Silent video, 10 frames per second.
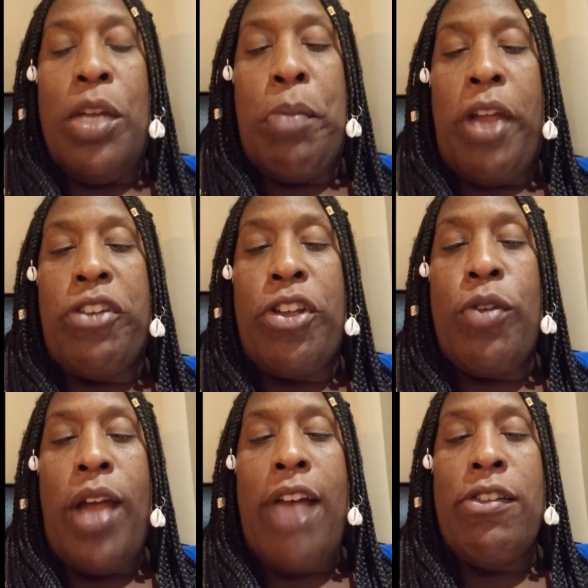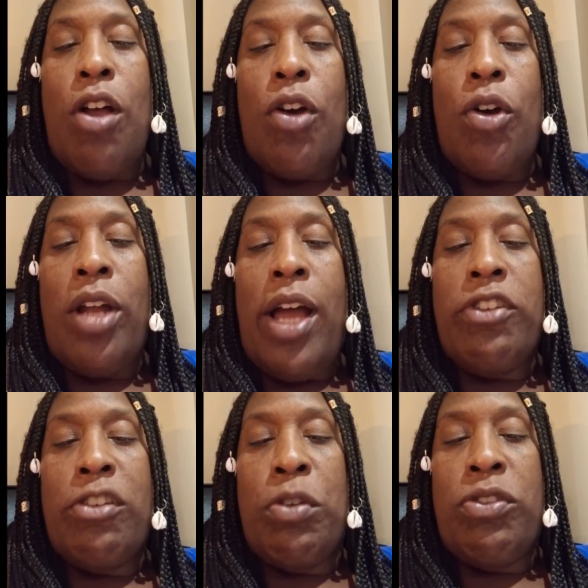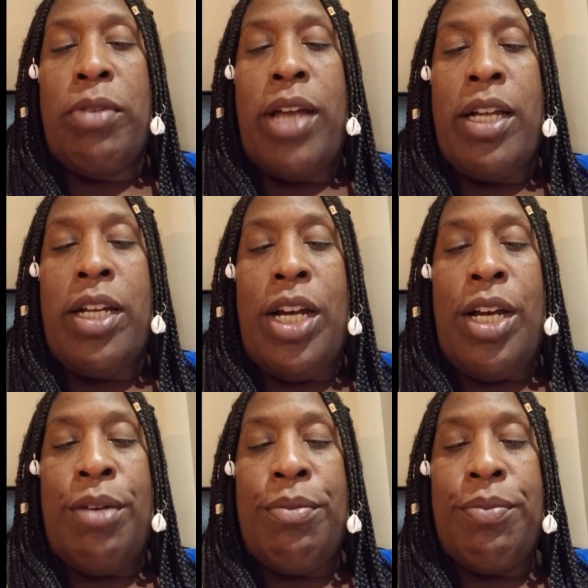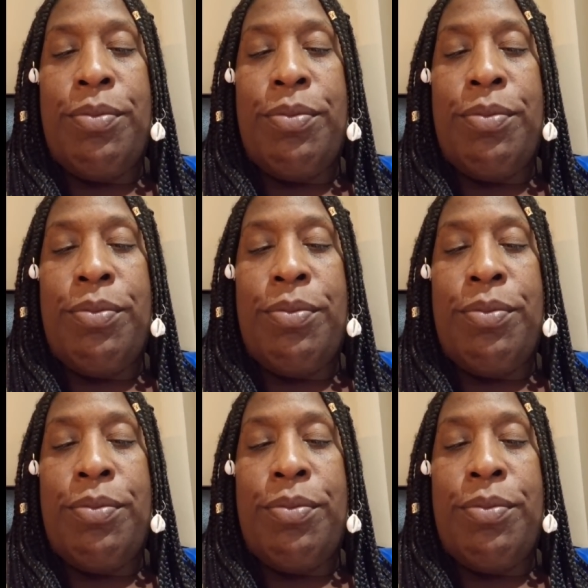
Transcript: Make sure you guys log on to IsisWisdom.com.